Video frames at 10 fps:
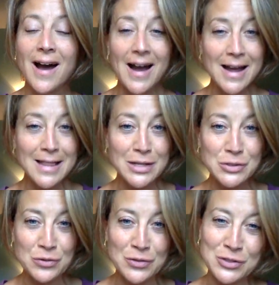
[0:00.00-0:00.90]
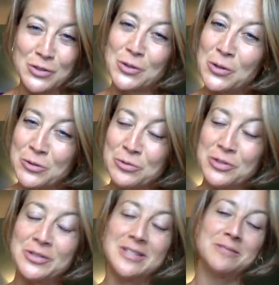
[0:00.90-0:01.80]
I like to envision gold
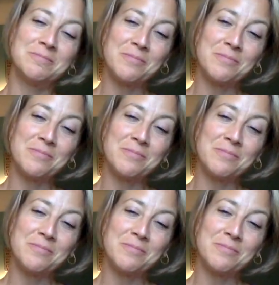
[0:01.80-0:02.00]
roots.